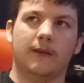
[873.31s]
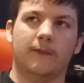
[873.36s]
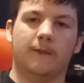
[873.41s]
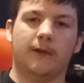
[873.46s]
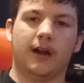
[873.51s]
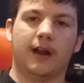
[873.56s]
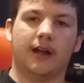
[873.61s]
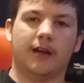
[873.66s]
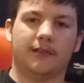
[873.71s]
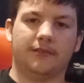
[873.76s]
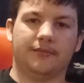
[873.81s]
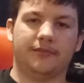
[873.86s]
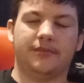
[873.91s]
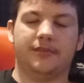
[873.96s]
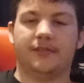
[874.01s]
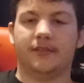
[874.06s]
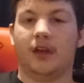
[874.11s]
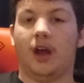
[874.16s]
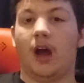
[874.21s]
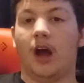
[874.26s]
What
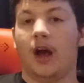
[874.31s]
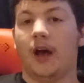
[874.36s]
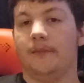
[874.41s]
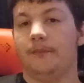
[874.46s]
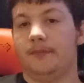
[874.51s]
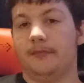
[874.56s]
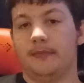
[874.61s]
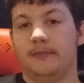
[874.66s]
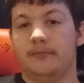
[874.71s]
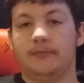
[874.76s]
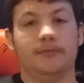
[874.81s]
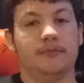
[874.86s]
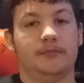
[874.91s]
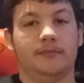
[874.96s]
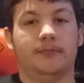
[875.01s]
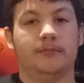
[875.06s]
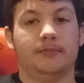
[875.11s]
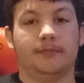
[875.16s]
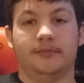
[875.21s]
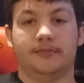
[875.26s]
else? Uh,
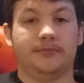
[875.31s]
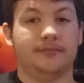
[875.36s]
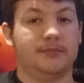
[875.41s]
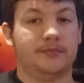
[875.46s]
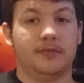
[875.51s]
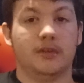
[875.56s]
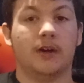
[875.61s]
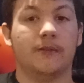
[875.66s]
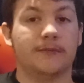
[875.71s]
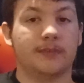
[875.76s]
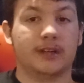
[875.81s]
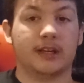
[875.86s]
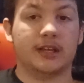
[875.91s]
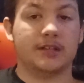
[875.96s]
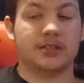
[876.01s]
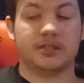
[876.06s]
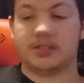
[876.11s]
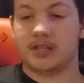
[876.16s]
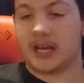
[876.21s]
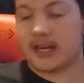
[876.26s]
don't
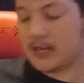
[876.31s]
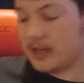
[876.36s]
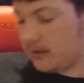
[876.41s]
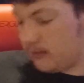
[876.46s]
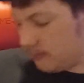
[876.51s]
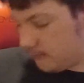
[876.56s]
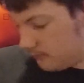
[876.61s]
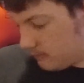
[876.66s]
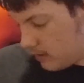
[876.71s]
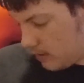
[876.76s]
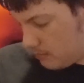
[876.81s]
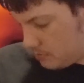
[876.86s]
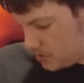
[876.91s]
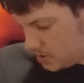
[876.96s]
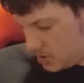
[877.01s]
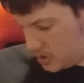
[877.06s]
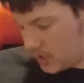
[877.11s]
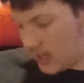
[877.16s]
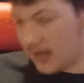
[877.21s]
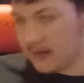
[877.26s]
forget to check out. Oh
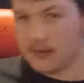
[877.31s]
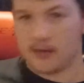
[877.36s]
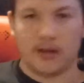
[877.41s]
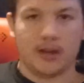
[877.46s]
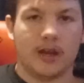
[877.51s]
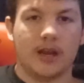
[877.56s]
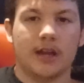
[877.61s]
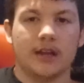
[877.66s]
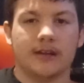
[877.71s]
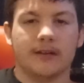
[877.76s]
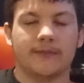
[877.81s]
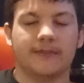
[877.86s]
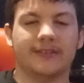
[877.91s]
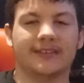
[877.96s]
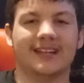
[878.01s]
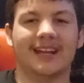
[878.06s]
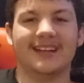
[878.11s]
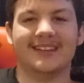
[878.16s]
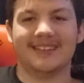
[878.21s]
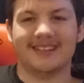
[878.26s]
shit! Don't
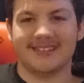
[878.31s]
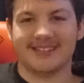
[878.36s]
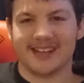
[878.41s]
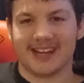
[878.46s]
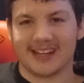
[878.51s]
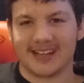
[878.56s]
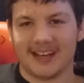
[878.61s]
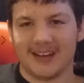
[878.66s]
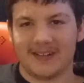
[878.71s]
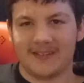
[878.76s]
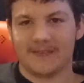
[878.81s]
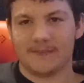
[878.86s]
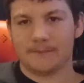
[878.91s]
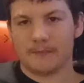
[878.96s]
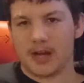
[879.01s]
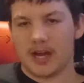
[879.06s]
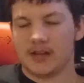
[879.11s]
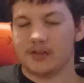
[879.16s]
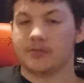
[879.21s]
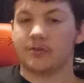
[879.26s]
forget to check out
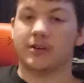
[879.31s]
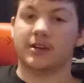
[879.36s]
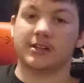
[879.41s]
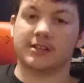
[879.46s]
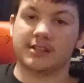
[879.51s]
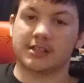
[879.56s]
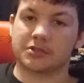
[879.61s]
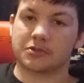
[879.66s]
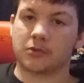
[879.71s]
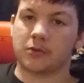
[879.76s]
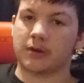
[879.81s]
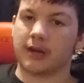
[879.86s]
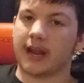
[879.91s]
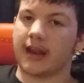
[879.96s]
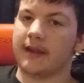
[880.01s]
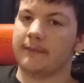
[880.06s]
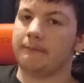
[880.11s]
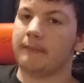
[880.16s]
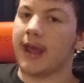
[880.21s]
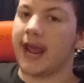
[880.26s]
my Twitter, Discord, and